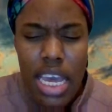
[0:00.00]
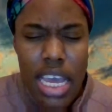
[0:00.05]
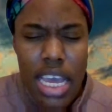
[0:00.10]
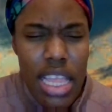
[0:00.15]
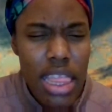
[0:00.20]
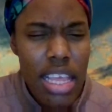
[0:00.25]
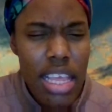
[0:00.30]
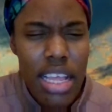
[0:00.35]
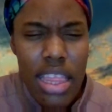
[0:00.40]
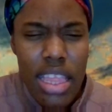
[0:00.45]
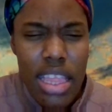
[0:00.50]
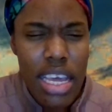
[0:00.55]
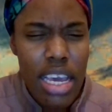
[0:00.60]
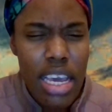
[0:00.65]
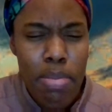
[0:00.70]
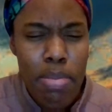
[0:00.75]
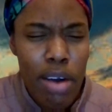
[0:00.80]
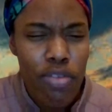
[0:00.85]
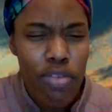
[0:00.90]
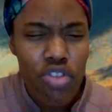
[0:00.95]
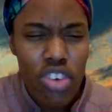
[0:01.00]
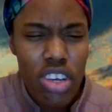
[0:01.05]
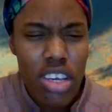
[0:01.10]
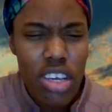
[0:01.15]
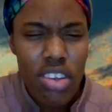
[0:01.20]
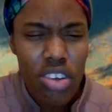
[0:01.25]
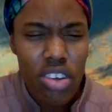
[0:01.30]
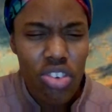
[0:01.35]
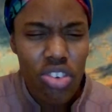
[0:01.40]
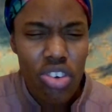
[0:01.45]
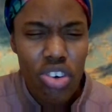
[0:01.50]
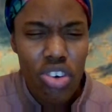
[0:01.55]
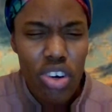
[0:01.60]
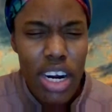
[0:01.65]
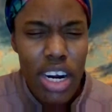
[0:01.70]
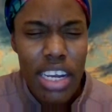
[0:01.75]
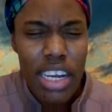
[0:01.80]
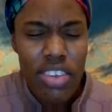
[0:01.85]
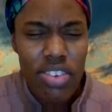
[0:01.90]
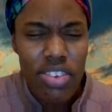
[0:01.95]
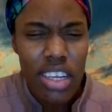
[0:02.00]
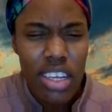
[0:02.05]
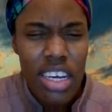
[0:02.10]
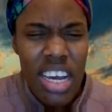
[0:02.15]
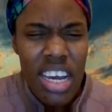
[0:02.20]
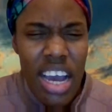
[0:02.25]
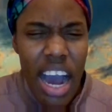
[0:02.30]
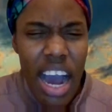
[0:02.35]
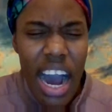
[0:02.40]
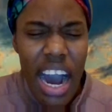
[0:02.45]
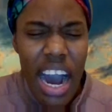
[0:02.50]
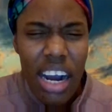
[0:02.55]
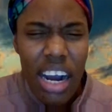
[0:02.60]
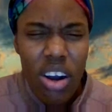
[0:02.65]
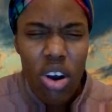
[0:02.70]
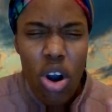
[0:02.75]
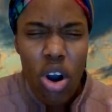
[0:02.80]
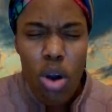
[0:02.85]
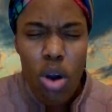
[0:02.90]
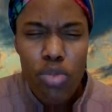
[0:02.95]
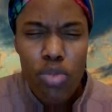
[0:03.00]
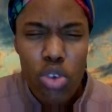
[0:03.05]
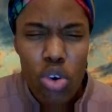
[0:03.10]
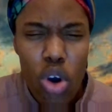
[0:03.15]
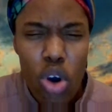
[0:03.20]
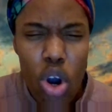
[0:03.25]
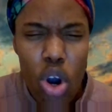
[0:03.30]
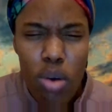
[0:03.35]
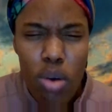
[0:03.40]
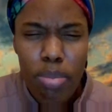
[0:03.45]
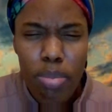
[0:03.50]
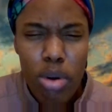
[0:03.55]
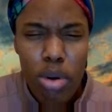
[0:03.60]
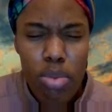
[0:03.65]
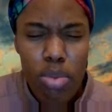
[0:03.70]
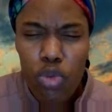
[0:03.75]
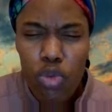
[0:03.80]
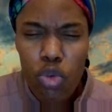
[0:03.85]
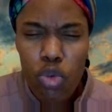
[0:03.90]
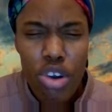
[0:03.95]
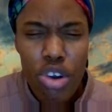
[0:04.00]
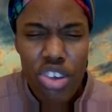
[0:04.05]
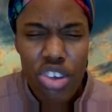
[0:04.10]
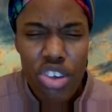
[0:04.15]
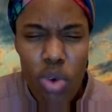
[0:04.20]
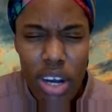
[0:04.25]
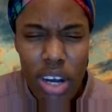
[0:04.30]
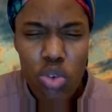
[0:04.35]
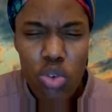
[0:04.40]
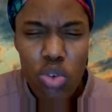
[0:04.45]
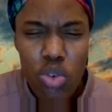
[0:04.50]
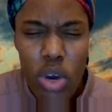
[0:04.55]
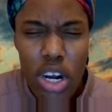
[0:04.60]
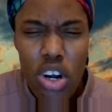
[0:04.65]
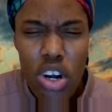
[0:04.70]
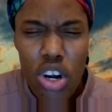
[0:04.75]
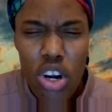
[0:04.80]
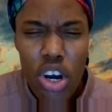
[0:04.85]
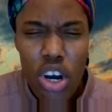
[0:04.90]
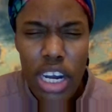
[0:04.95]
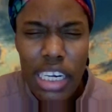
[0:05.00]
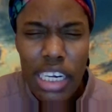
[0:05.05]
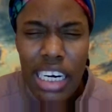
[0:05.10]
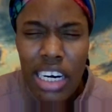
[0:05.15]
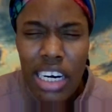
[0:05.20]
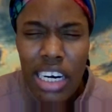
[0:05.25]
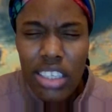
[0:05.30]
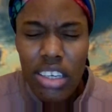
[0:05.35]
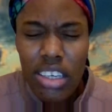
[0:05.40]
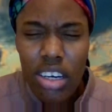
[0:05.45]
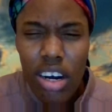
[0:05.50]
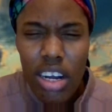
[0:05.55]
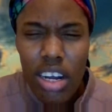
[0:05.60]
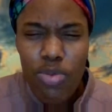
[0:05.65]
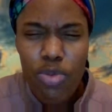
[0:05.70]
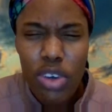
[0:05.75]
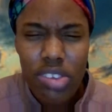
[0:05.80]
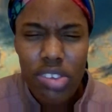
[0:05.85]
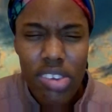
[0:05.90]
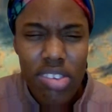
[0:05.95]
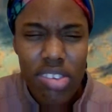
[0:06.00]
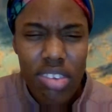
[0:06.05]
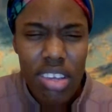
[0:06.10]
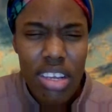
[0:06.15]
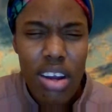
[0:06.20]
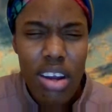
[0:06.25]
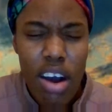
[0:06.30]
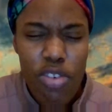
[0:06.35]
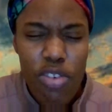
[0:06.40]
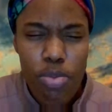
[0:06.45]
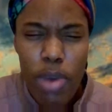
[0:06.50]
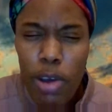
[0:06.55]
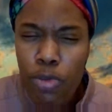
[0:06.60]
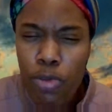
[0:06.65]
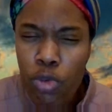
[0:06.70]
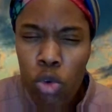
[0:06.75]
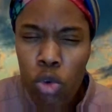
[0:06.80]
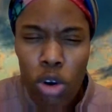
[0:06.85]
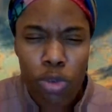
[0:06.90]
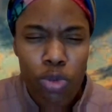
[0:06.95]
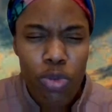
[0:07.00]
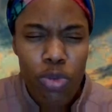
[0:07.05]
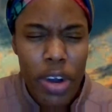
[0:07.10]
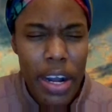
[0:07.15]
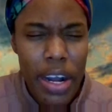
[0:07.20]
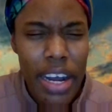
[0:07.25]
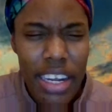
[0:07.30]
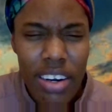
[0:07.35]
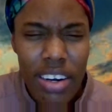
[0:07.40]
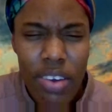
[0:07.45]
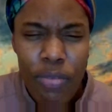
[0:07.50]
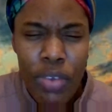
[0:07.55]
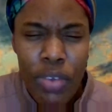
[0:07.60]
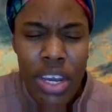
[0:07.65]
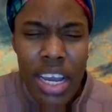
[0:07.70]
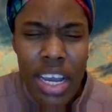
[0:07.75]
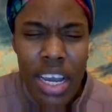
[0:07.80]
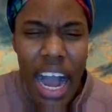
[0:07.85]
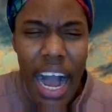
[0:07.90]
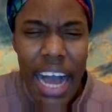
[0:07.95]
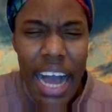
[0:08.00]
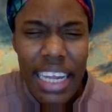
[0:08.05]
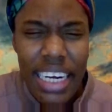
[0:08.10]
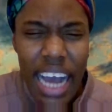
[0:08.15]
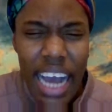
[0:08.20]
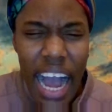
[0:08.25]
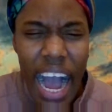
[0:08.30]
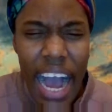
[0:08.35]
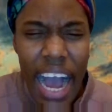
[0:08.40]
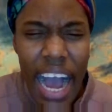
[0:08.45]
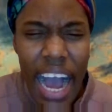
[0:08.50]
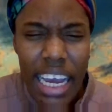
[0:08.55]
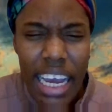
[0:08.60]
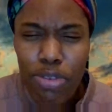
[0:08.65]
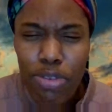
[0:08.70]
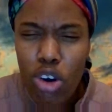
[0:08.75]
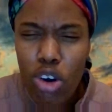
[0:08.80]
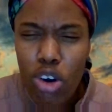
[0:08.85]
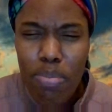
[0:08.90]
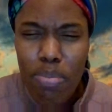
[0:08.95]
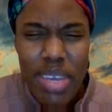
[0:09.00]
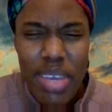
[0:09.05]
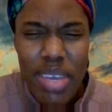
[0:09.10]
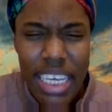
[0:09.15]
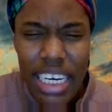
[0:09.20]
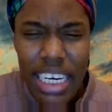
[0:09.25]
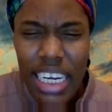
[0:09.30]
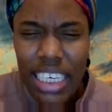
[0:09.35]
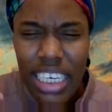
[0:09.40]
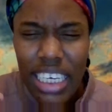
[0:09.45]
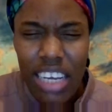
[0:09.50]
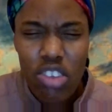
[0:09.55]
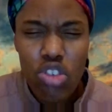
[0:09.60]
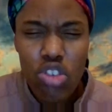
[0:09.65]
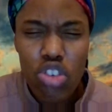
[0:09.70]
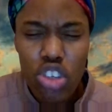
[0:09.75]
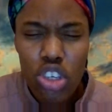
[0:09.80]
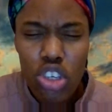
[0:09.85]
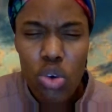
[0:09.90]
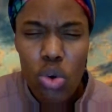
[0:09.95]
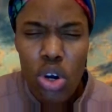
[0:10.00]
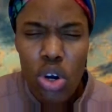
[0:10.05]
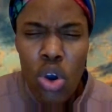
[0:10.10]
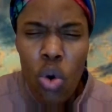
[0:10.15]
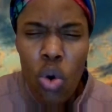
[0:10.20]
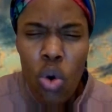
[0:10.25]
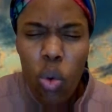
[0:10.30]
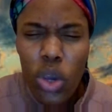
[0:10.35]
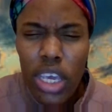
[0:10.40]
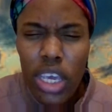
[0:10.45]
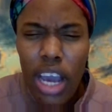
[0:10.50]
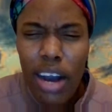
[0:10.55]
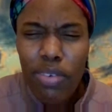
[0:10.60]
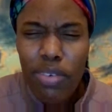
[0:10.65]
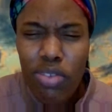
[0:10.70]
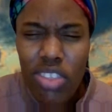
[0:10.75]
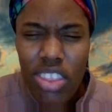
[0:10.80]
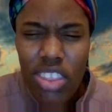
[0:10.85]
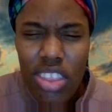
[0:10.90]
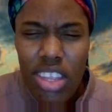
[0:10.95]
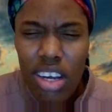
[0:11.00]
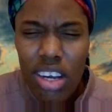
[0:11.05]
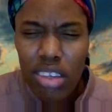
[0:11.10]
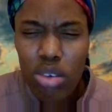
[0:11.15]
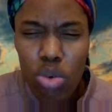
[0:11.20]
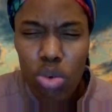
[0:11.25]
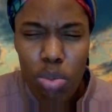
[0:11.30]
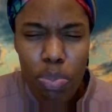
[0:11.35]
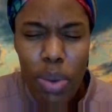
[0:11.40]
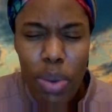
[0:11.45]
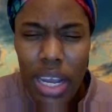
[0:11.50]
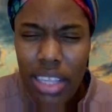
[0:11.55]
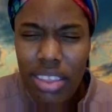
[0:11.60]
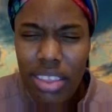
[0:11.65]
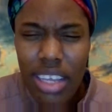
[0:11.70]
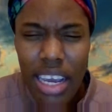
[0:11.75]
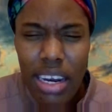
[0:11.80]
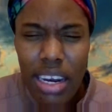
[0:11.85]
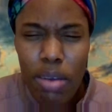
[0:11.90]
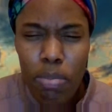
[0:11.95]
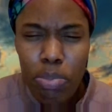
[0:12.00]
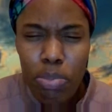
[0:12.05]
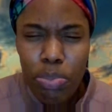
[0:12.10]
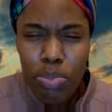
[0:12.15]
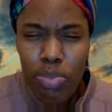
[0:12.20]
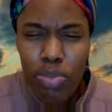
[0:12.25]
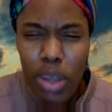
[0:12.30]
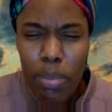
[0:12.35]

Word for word: In the name of Jesus Christ, I come to humble before you as well, Lord, to confess the sin of my forefather and I have committed against you. We have not repented.